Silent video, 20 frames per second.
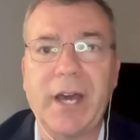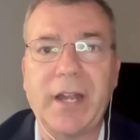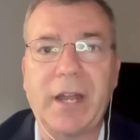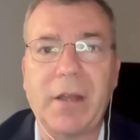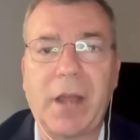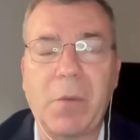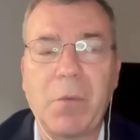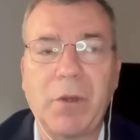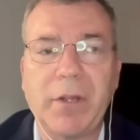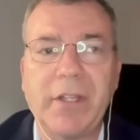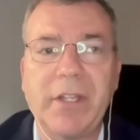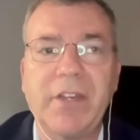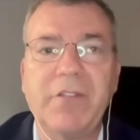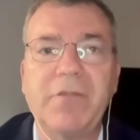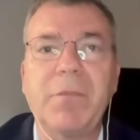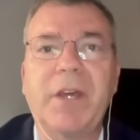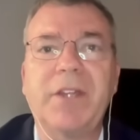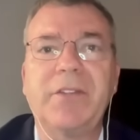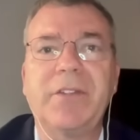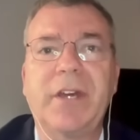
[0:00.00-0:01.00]
I, I want to give
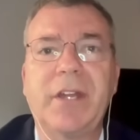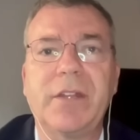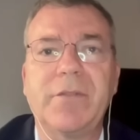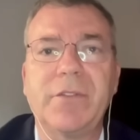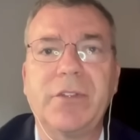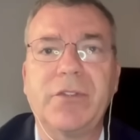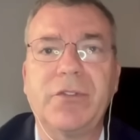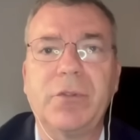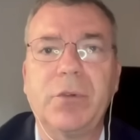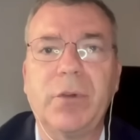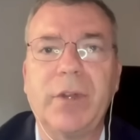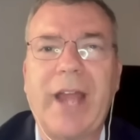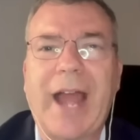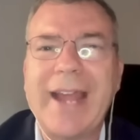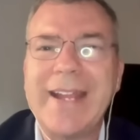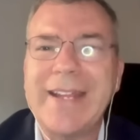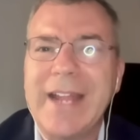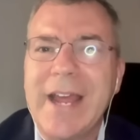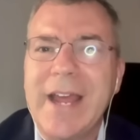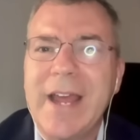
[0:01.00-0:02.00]
my side of the story.
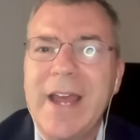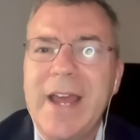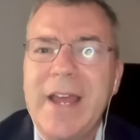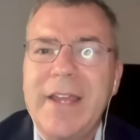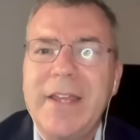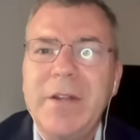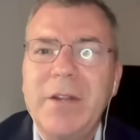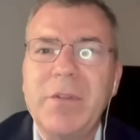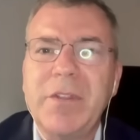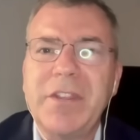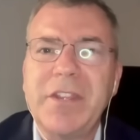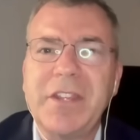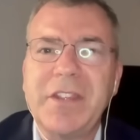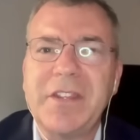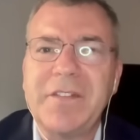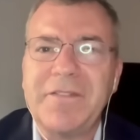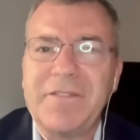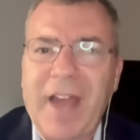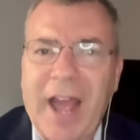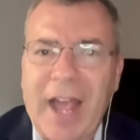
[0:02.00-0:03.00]
I, you know, the,
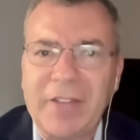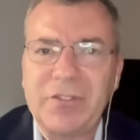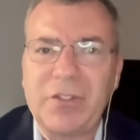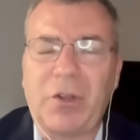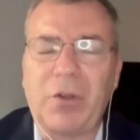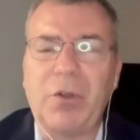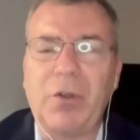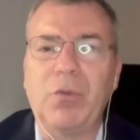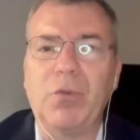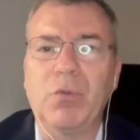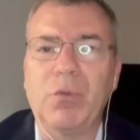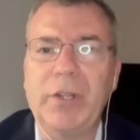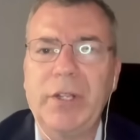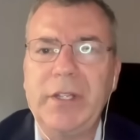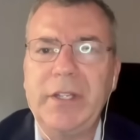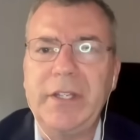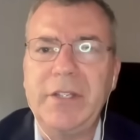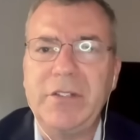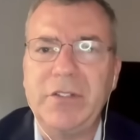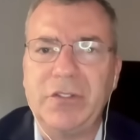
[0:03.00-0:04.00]
the facts aren't
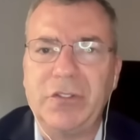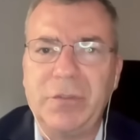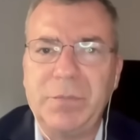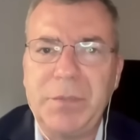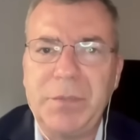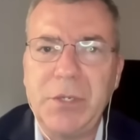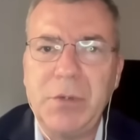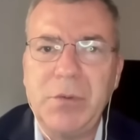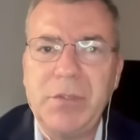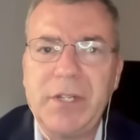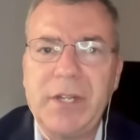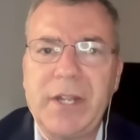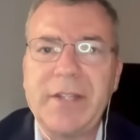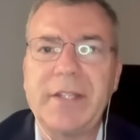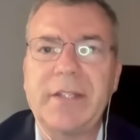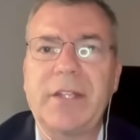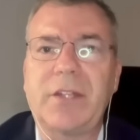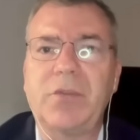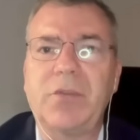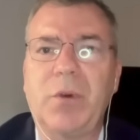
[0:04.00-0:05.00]
really in dispute, and I
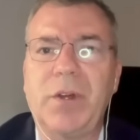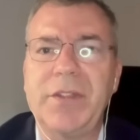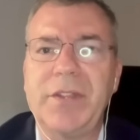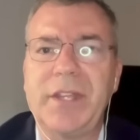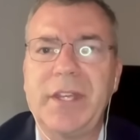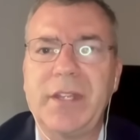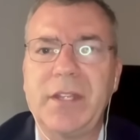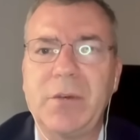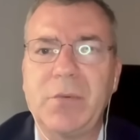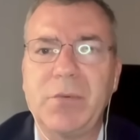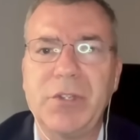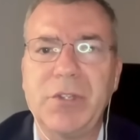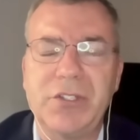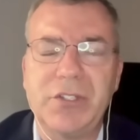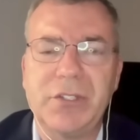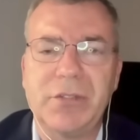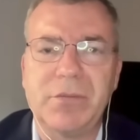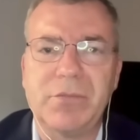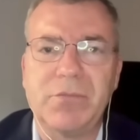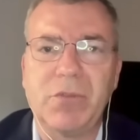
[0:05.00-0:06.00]
think that's one thing that we
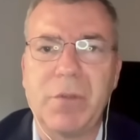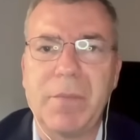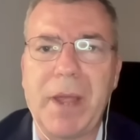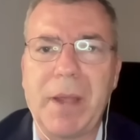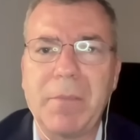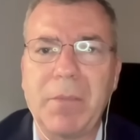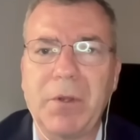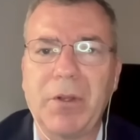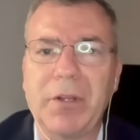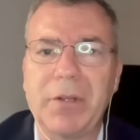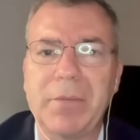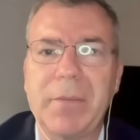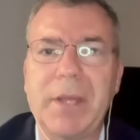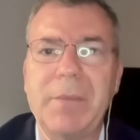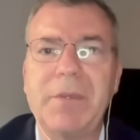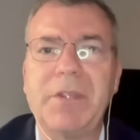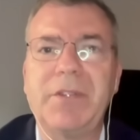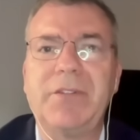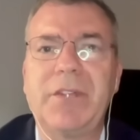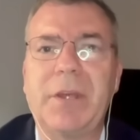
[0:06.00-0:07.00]
should remember, and
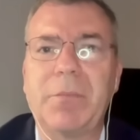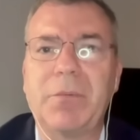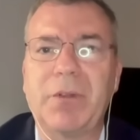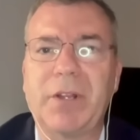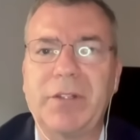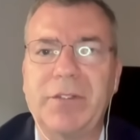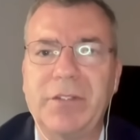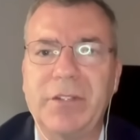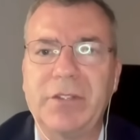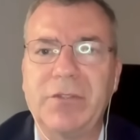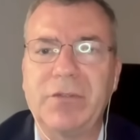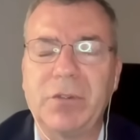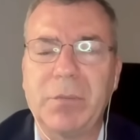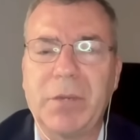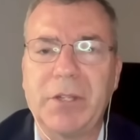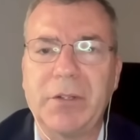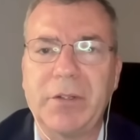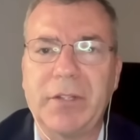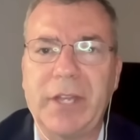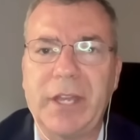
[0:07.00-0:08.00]
maybe separates this from
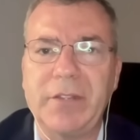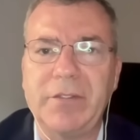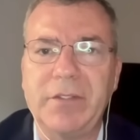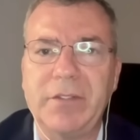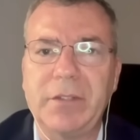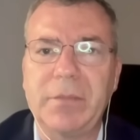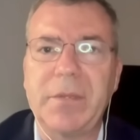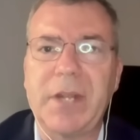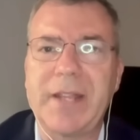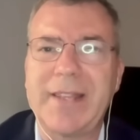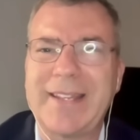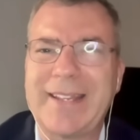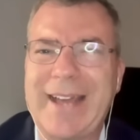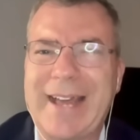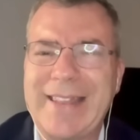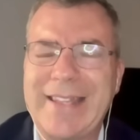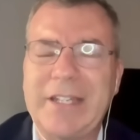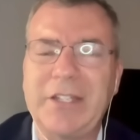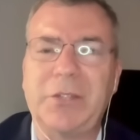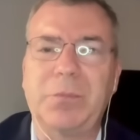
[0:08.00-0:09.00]
other cases. I mean, I think I
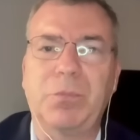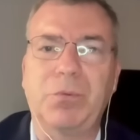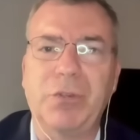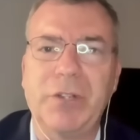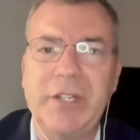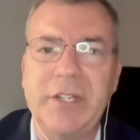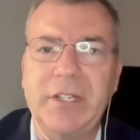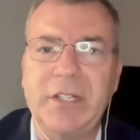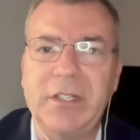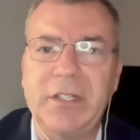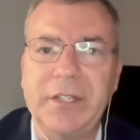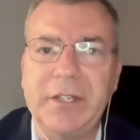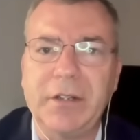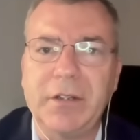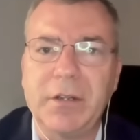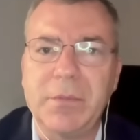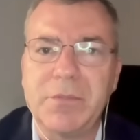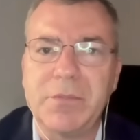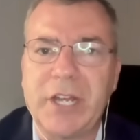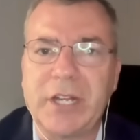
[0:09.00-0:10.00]
think it's pretty clear
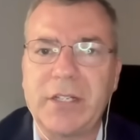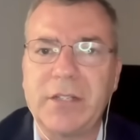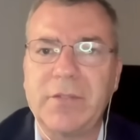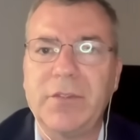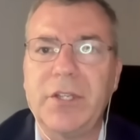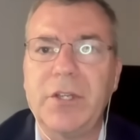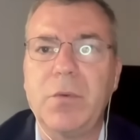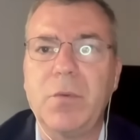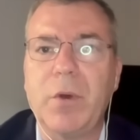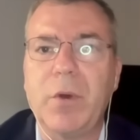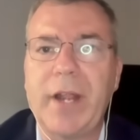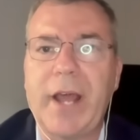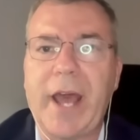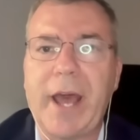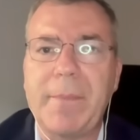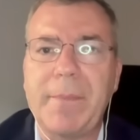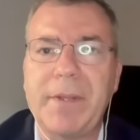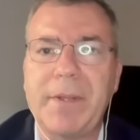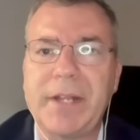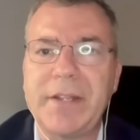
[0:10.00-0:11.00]
objectively what
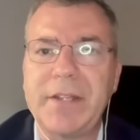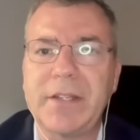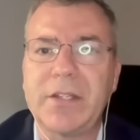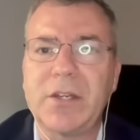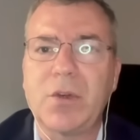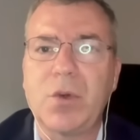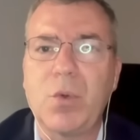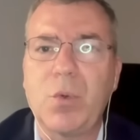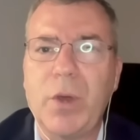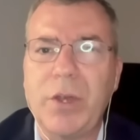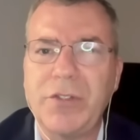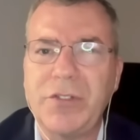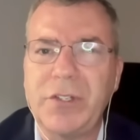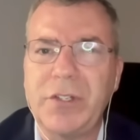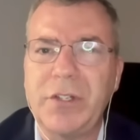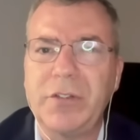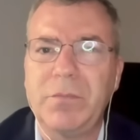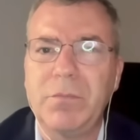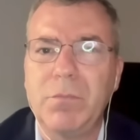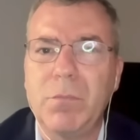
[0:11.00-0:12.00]
happened. I think the question
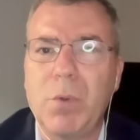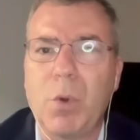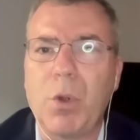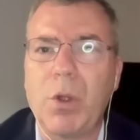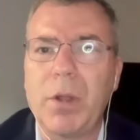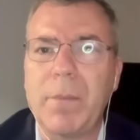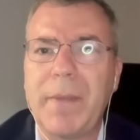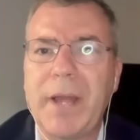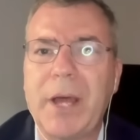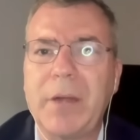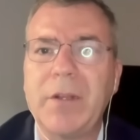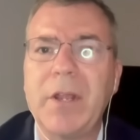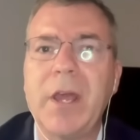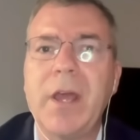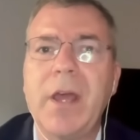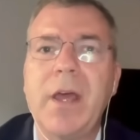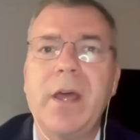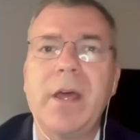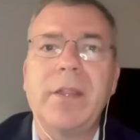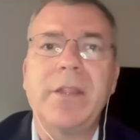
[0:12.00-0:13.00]
is more about
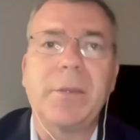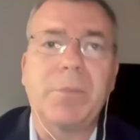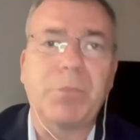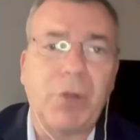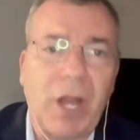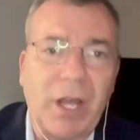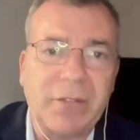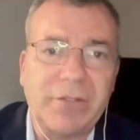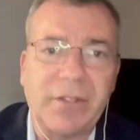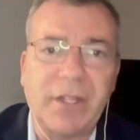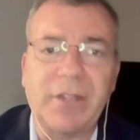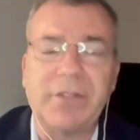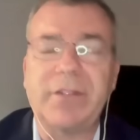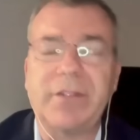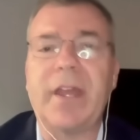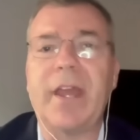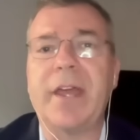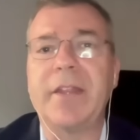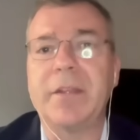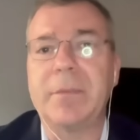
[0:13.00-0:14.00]
the process
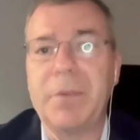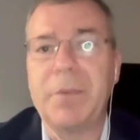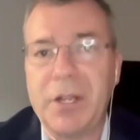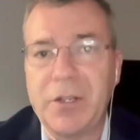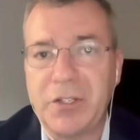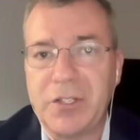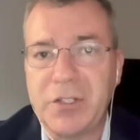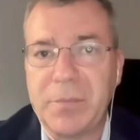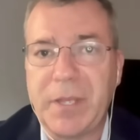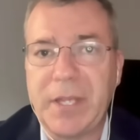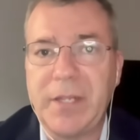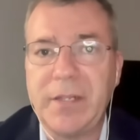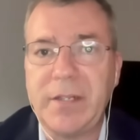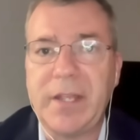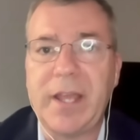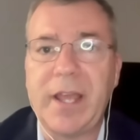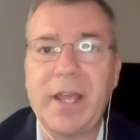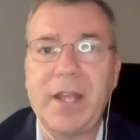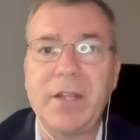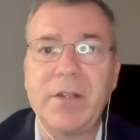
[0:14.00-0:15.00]
and the punishment. Mm.
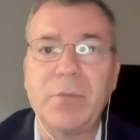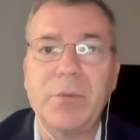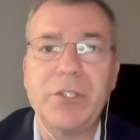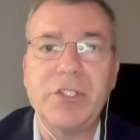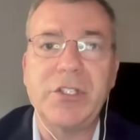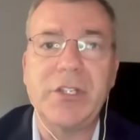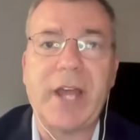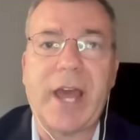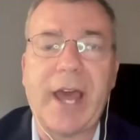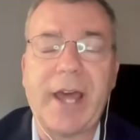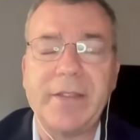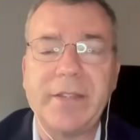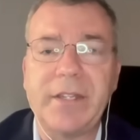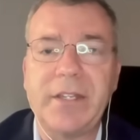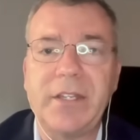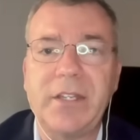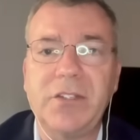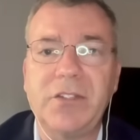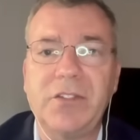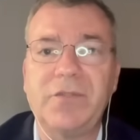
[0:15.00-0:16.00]
And we should add that
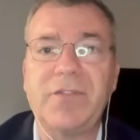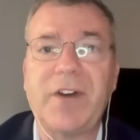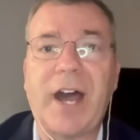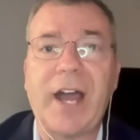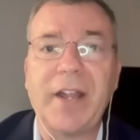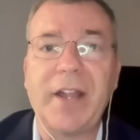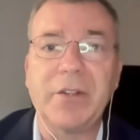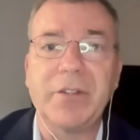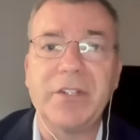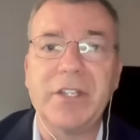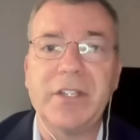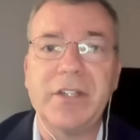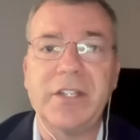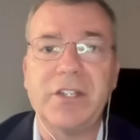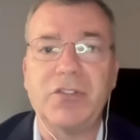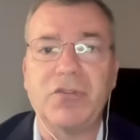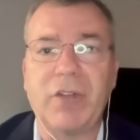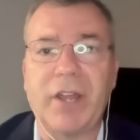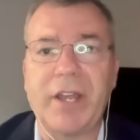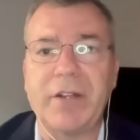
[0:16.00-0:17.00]
he has fired the, the
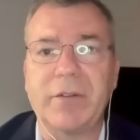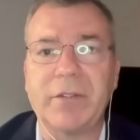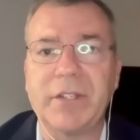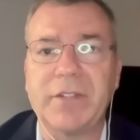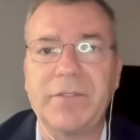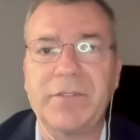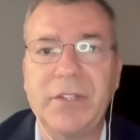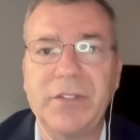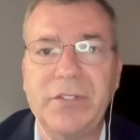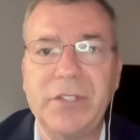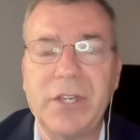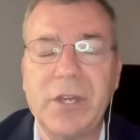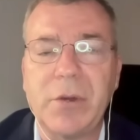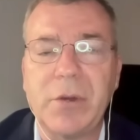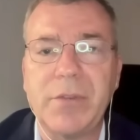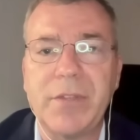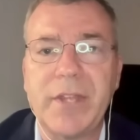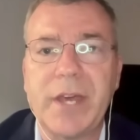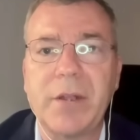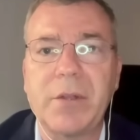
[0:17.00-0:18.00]
trainer and the physio
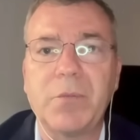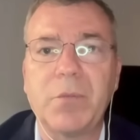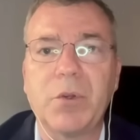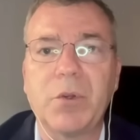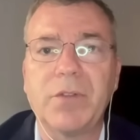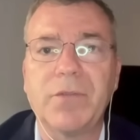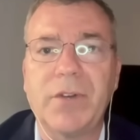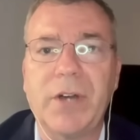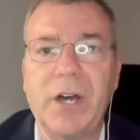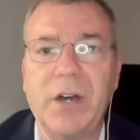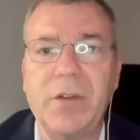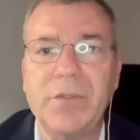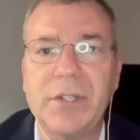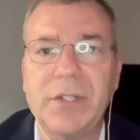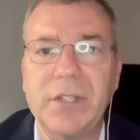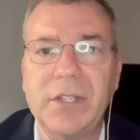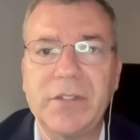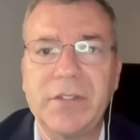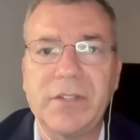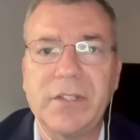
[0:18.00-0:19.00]
that were involved in
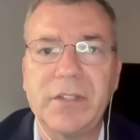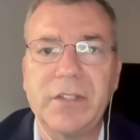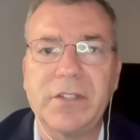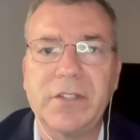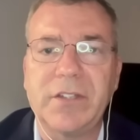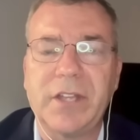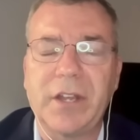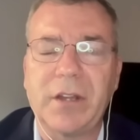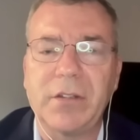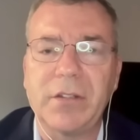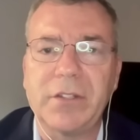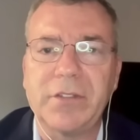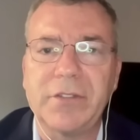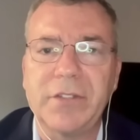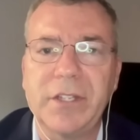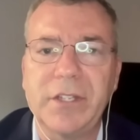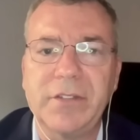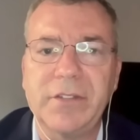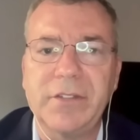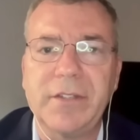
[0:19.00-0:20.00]
this in this
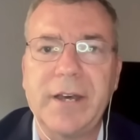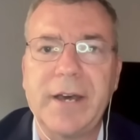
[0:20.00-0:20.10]
carelessness.